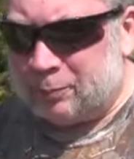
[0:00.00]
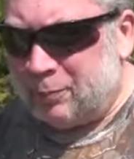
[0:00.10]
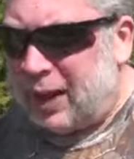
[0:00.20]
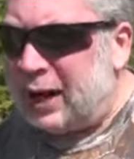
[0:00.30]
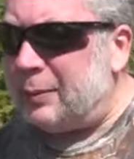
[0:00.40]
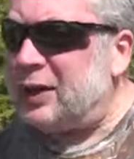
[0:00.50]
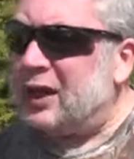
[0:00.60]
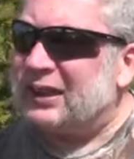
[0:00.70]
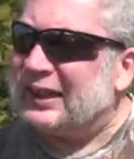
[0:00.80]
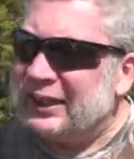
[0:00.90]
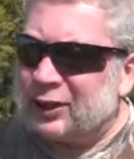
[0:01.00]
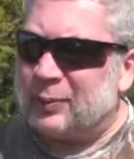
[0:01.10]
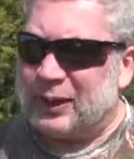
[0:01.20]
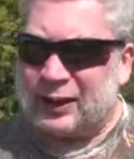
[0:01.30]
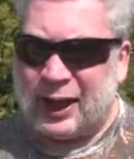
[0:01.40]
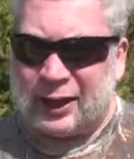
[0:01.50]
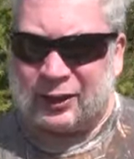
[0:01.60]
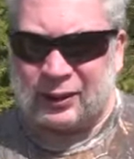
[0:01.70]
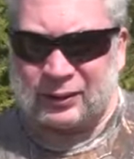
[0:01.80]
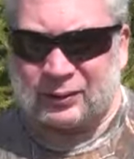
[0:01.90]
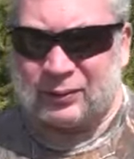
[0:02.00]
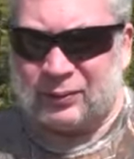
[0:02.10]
Maybe a little bit later